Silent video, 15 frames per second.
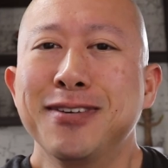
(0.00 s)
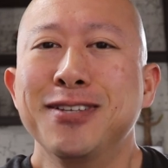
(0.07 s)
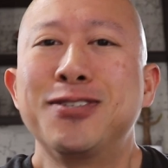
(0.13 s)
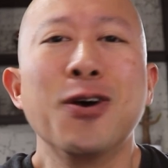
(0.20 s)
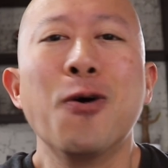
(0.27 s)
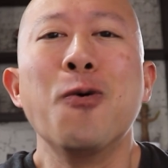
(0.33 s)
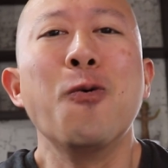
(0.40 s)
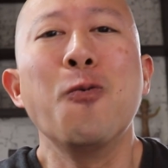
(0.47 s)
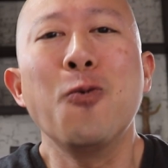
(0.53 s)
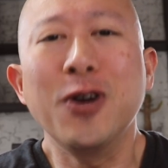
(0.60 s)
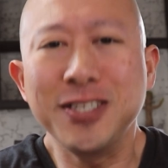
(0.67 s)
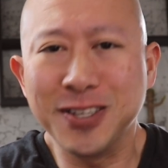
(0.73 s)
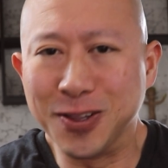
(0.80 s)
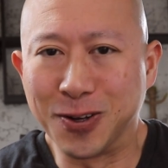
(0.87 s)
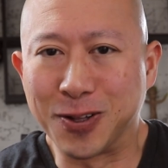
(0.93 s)
So, what
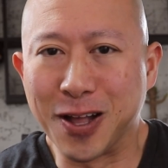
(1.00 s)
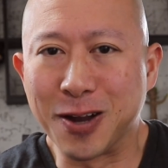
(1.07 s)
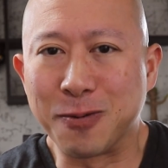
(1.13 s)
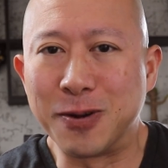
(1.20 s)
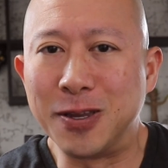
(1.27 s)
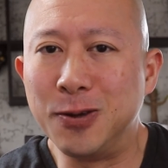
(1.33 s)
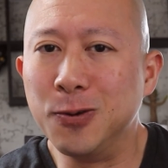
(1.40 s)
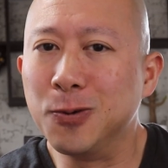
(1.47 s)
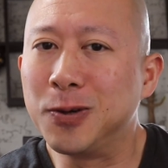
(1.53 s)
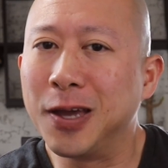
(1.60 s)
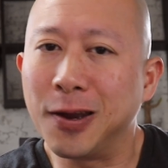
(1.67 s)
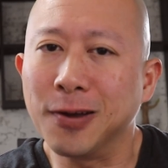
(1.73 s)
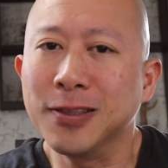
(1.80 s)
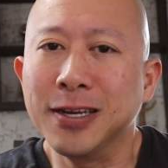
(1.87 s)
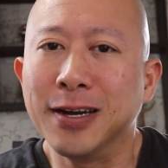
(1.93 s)
does it look like when you
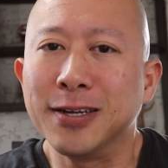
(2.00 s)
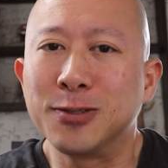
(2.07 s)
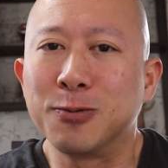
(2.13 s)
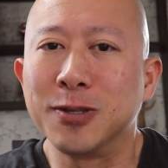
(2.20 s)
get on the ice